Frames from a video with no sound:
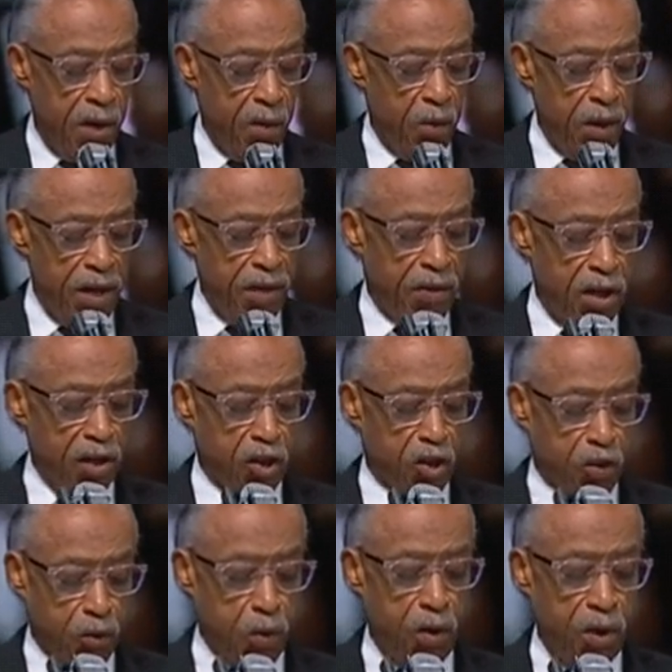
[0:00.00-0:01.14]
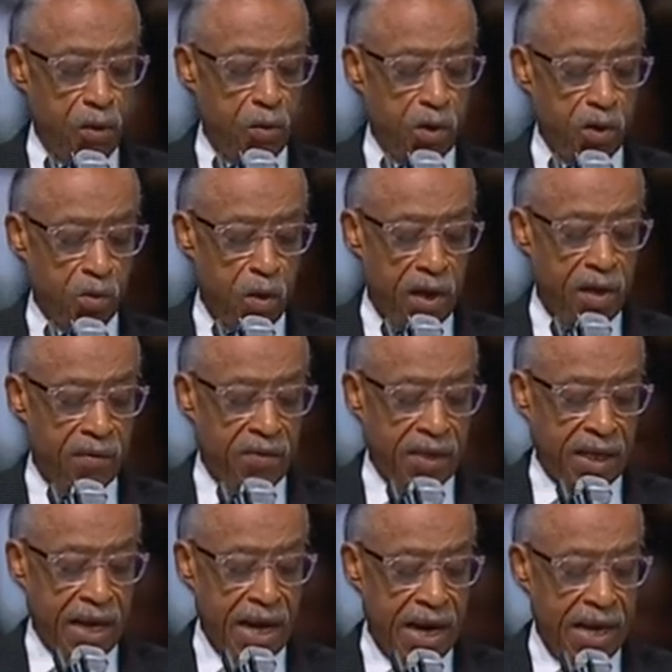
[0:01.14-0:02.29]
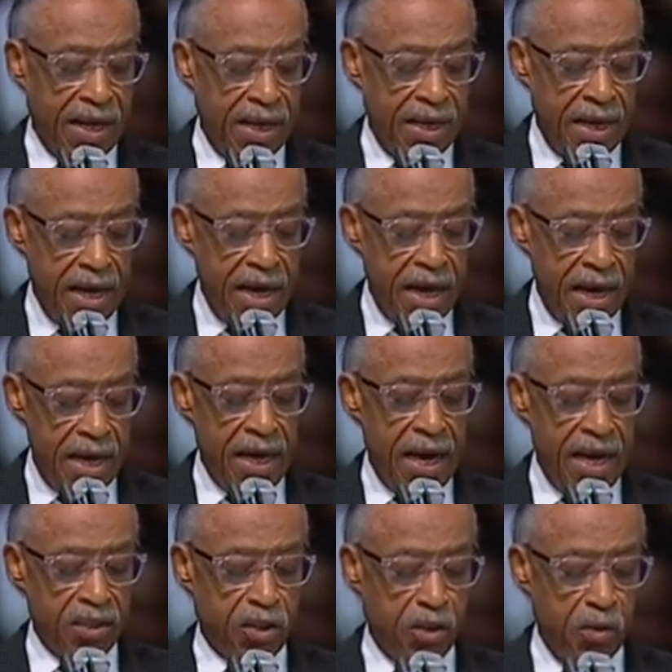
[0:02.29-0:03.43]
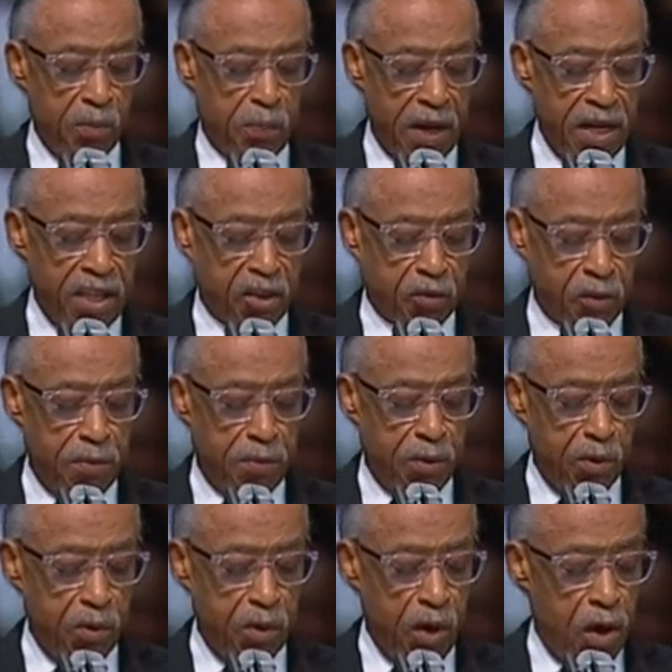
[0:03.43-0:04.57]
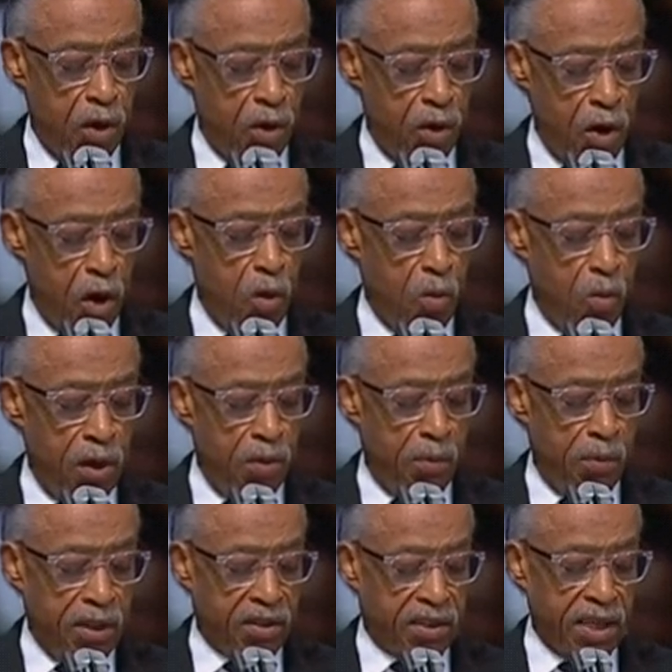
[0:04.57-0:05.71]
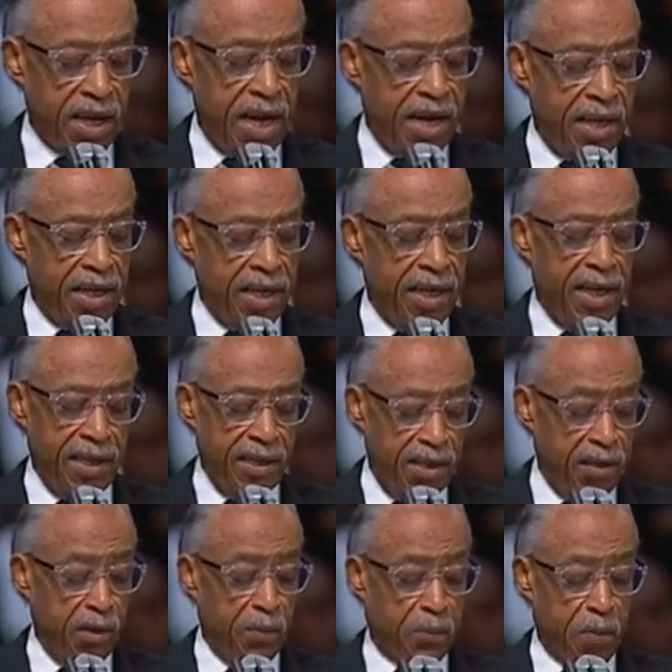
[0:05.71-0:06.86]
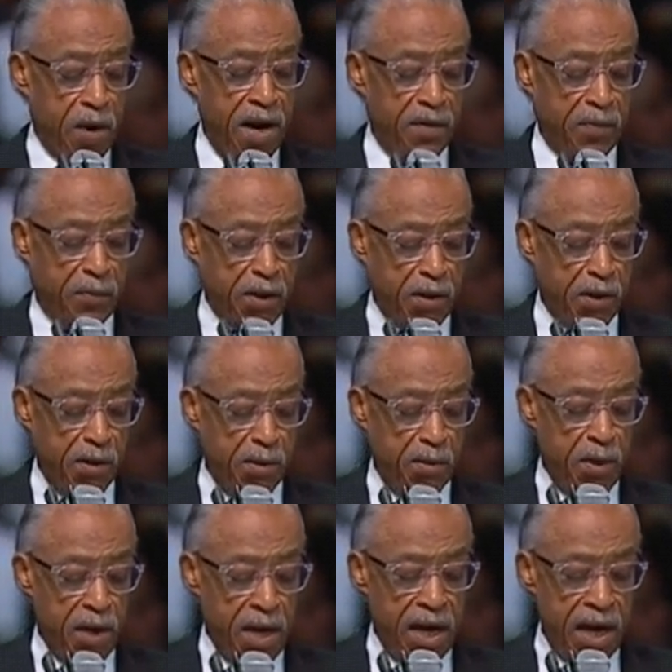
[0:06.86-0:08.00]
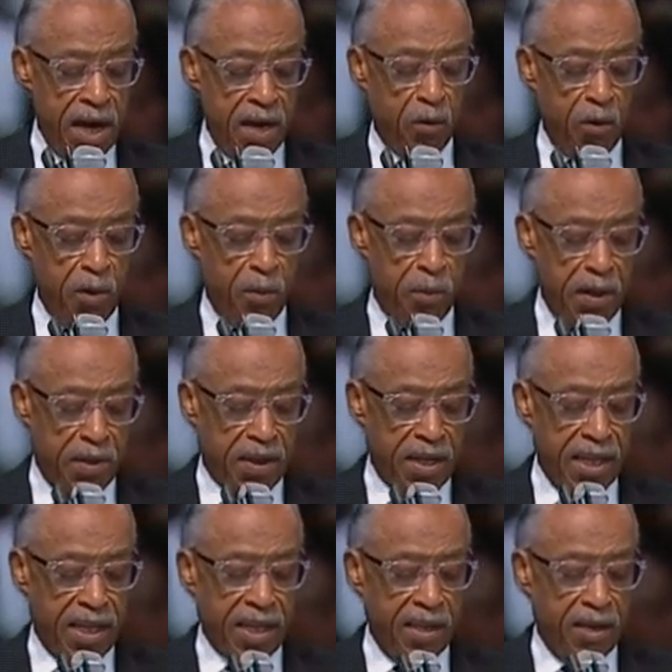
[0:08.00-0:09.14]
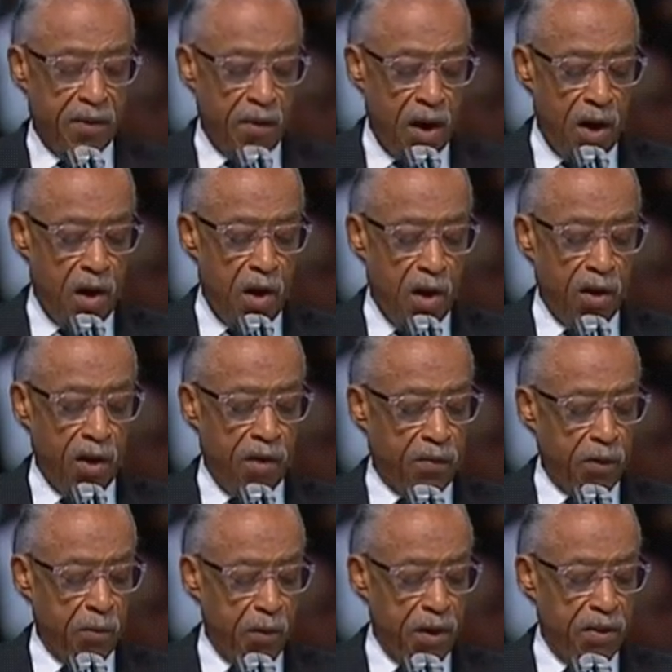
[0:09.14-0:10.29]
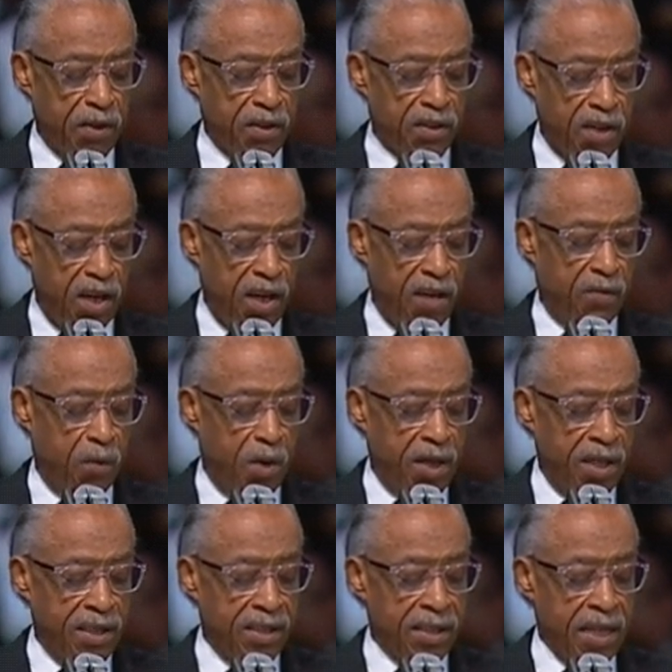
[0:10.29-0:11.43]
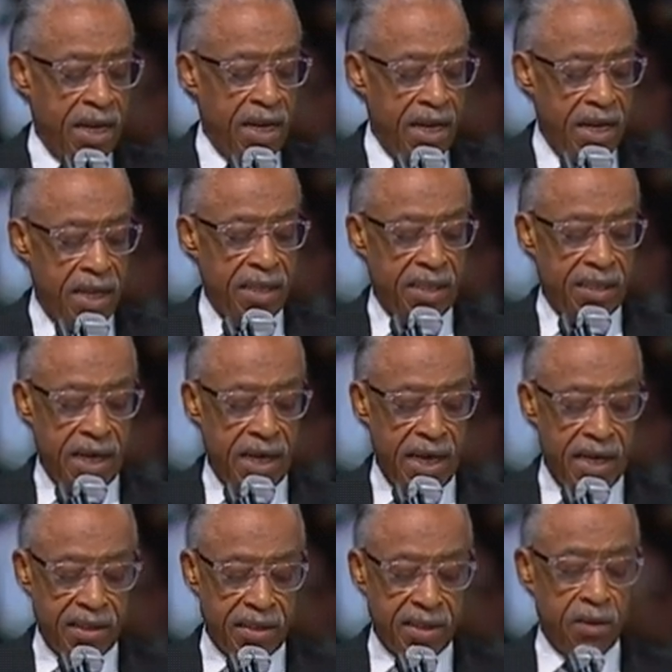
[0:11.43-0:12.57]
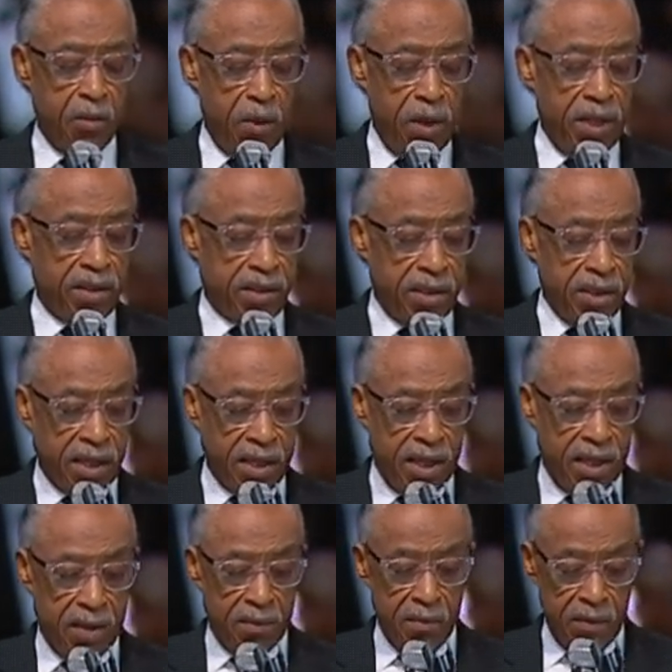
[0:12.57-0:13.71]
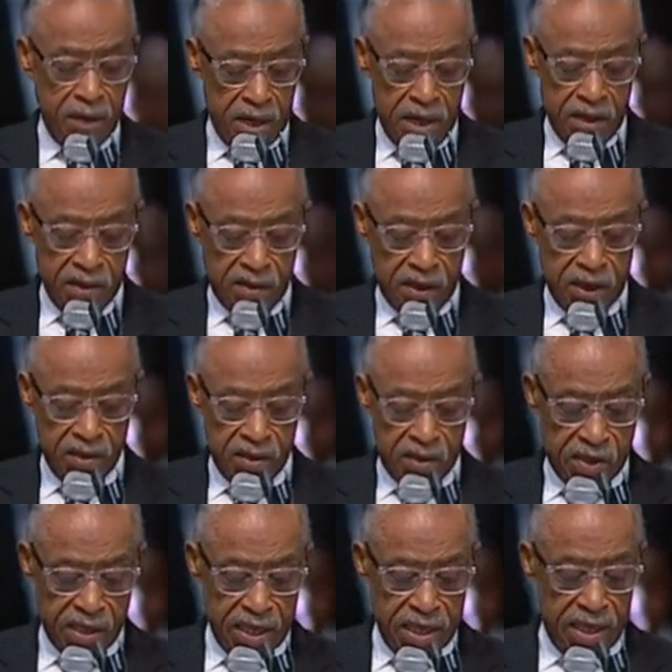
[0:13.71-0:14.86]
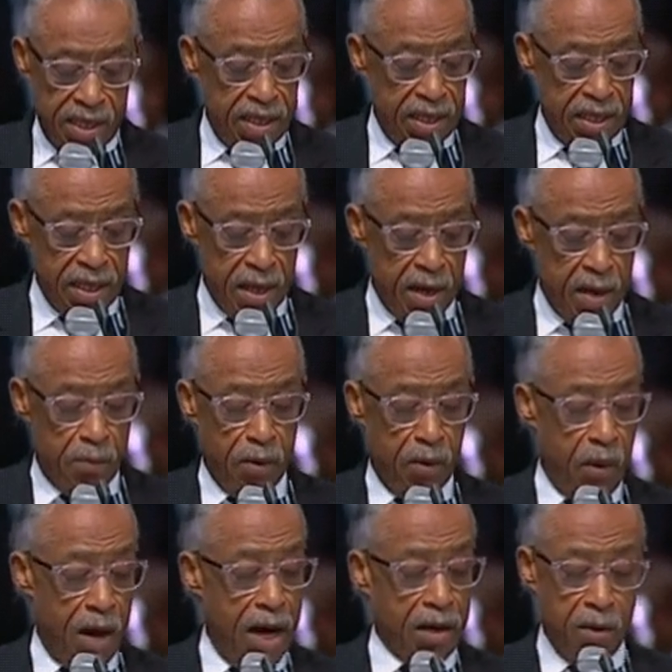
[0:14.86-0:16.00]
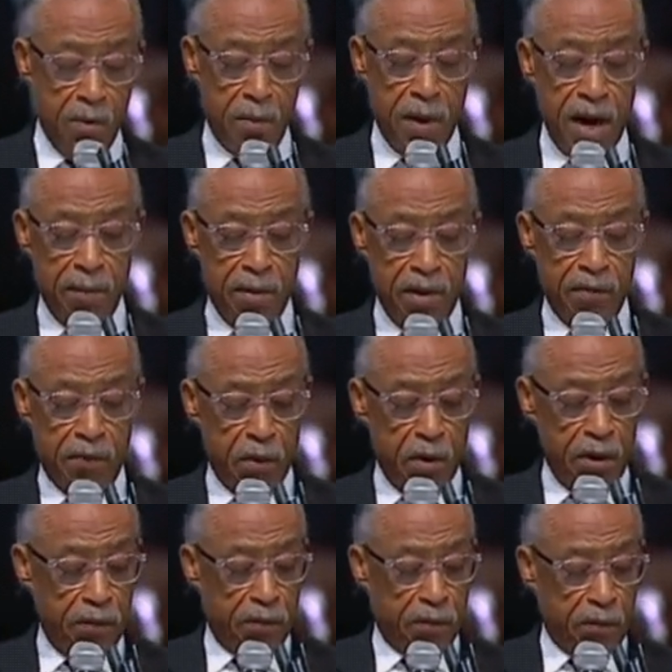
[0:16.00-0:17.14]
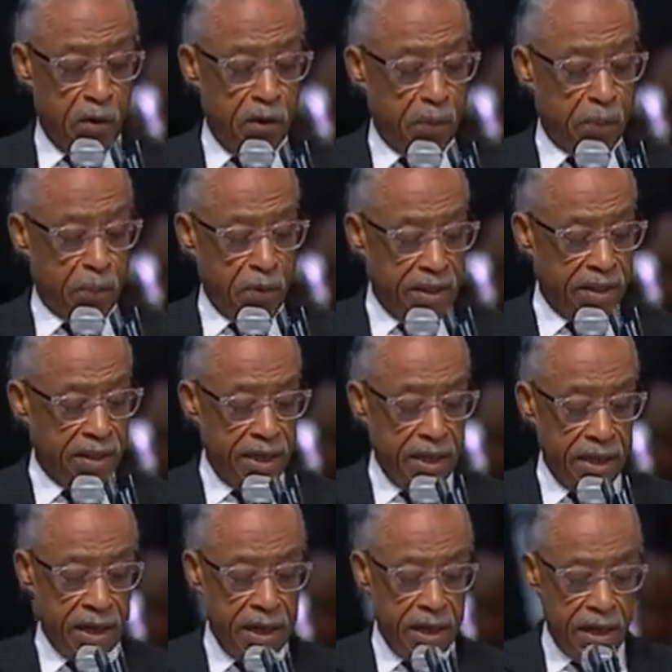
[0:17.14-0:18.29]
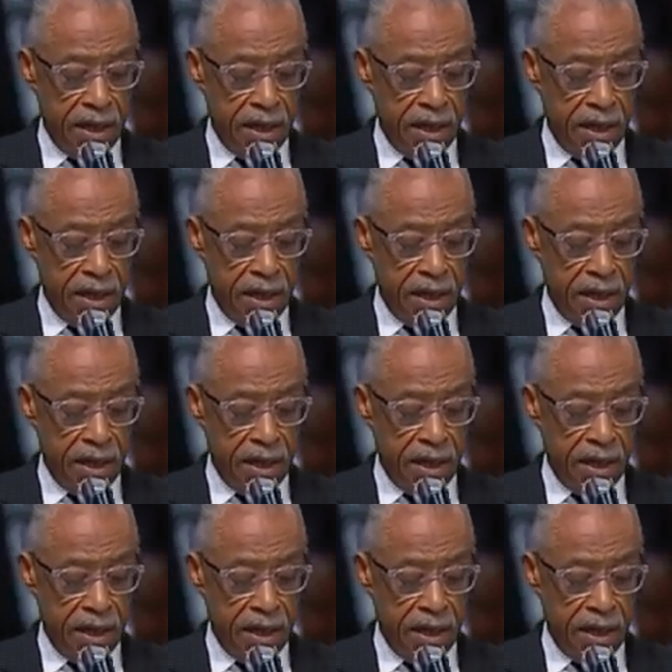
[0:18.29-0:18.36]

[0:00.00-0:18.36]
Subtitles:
Aretha truly was one of a kind, and as you pay tribute, know we'll be saying a little prayer for you, and we'll be thinking of all of Aretha's loved ones in the days and weeks to come. Sincerely, Barack Obama, 44th President